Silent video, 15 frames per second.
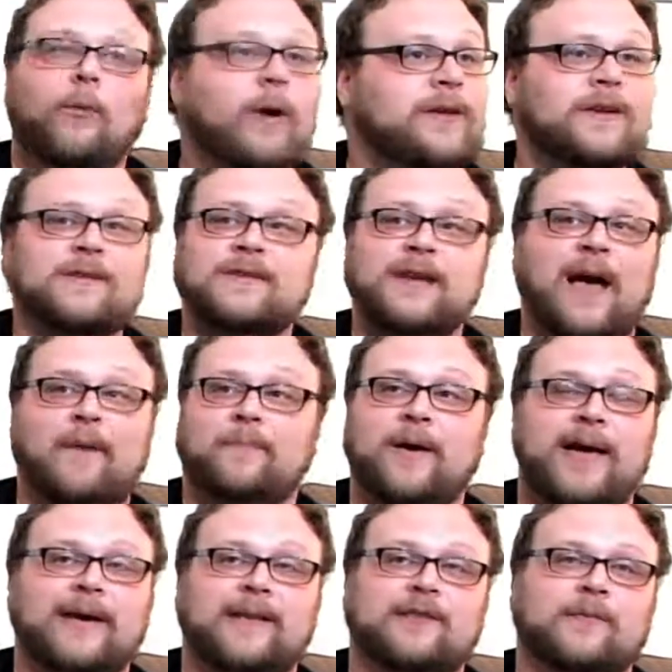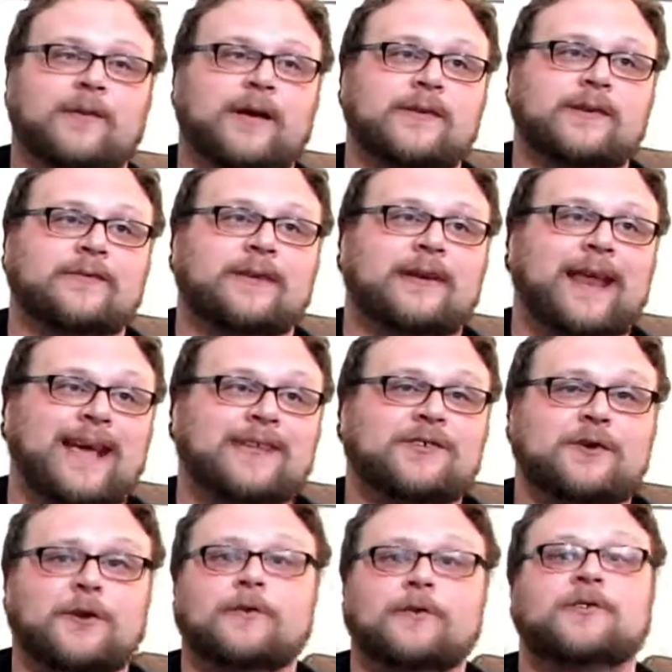Which is not bad either, because on the
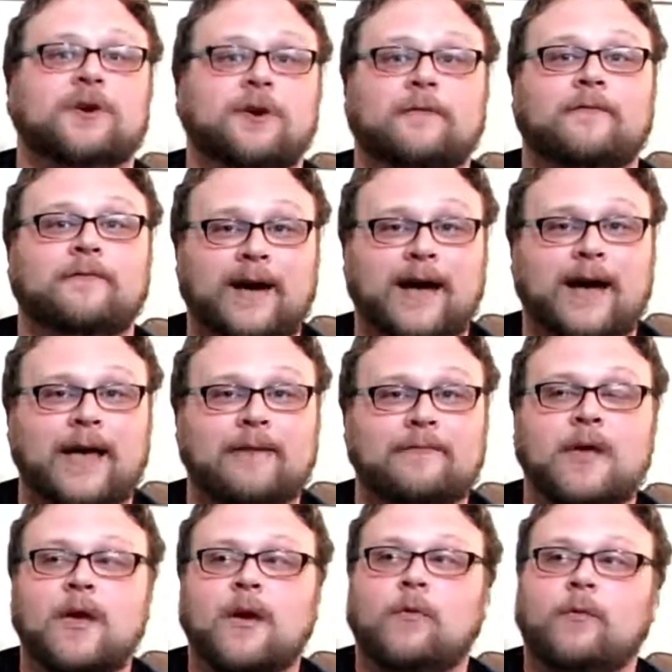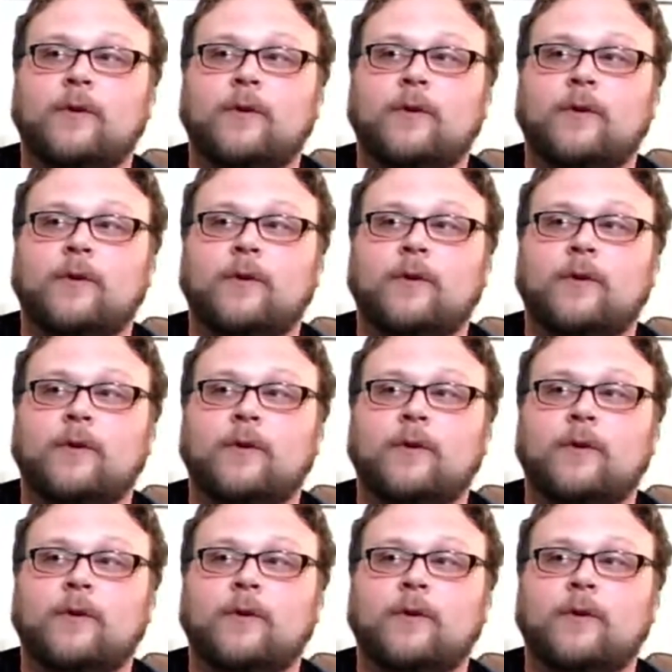next turn, turn 5,